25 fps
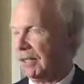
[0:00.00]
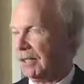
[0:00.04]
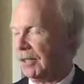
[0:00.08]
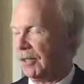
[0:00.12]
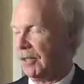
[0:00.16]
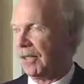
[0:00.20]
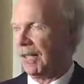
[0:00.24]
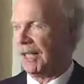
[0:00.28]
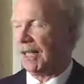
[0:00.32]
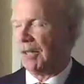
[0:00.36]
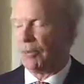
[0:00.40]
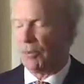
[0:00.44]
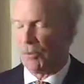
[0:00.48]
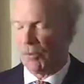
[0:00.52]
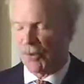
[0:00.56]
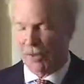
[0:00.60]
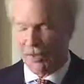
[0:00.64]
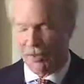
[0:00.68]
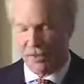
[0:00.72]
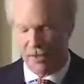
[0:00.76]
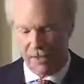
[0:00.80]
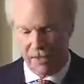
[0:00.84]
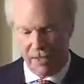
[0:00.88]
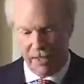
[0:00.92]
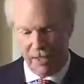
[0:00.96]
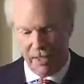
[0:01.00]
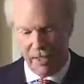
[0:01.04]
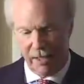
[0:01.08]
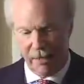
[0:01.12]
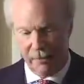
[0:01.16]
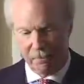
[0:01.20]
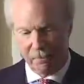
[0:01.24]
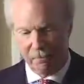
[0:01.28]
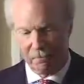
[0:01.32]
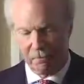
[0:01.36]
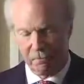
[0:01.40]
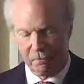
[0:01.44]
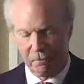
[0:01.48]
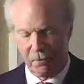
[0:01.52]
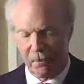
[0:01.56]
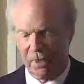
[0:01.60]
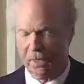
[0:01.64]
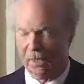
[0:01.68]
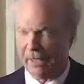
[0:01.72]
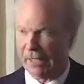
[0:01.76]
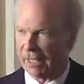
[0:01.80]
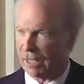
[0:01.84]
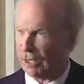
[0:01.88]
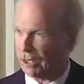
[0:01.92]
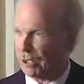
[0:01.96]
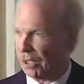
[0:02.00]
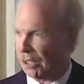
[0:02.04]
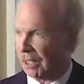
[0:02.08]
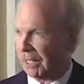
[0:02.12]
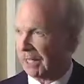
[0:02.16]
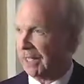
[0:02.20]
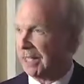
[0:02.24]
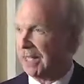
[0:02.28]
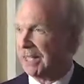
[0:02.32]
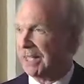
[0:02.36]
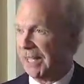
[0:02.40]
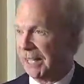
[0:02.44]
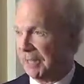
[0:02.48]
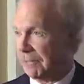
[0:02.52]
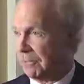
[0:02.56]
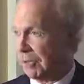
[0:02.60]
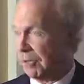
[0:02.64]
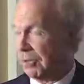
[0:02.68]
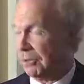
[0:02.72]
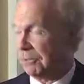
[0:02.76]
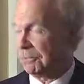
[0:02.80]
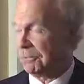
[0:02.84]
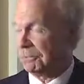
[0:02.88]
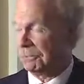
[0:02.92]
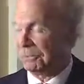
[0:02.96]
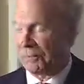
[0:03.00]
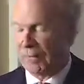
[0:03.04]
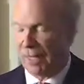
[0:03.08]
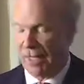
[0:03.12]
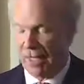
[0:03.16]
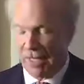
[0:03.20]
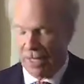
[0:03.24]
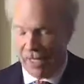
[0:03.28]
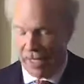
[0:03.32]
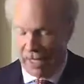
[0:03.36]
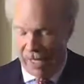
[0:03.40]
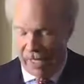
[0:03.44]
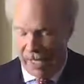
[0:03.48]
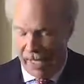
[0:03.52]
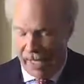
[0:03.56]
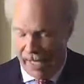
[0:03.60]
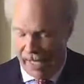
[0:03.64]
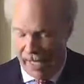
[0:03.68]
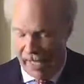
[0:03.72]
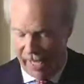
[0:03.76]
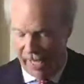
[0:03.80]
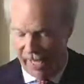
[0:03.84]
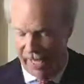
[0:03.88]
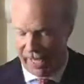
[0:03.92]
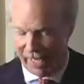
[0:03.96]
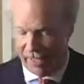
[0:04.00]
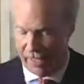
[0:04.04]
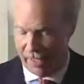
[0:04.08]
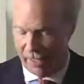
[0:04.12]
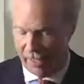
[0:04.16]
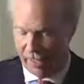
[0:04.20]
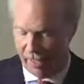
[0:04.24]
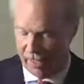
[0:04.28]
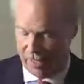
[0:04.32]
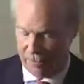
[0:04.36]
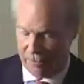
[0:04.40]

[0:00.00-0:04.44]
Her name was Lee Cook in Denver. And